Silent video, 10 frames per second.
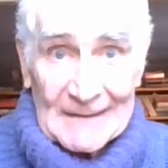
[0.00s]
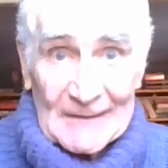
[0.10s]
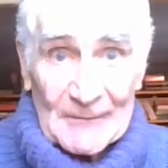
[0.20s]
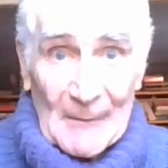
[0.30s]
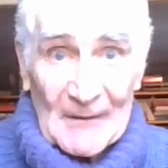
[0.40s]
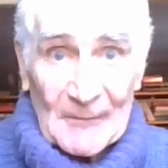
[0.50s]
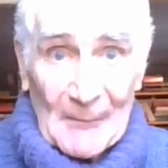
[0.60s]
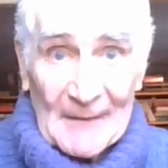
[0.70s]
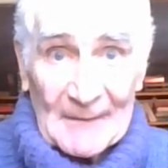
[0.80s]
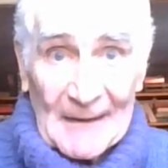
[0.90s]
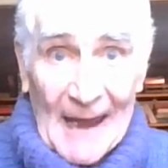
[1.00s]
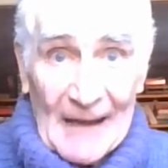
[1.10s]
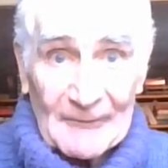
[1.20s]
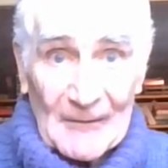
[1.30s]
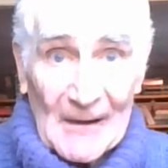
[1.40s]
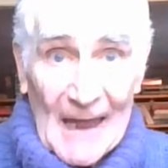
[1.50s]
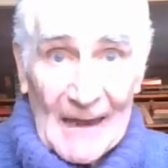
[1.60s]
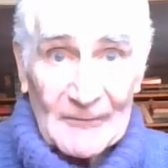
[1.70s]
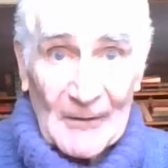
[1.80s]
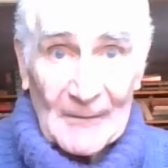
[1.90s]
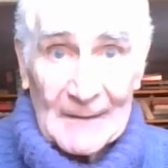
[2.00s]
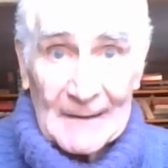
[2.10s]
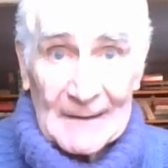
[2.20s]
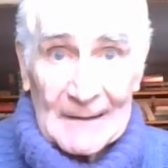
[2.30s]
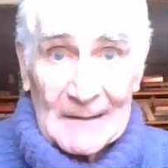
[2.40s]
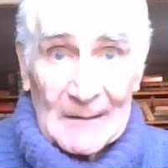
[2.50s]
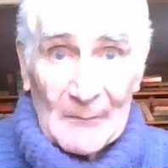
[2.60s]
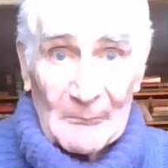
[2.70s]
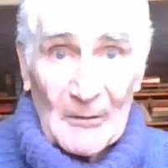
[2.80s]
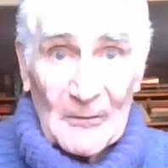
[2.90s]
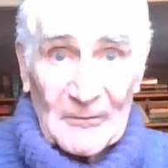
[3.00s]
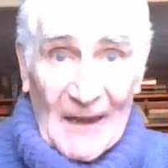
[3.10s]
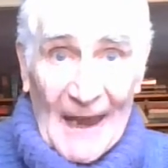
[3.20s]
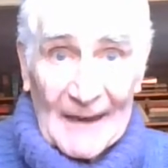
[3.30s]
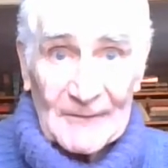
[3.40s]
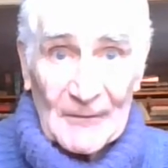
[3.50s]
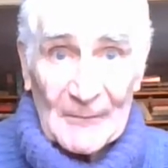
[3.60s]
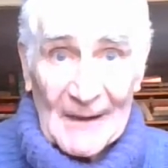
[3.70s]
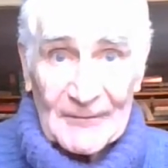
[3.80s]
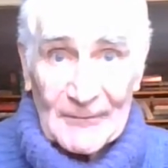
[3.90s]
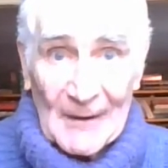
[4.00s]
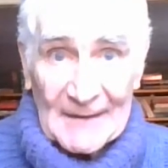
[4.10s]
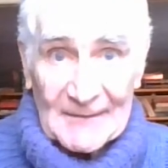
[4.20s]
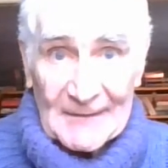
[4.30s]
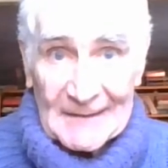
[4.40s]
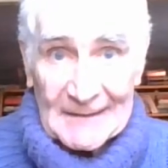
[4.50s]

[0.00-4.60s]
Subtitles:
instead of spending half their lives in booze cans and restaurants,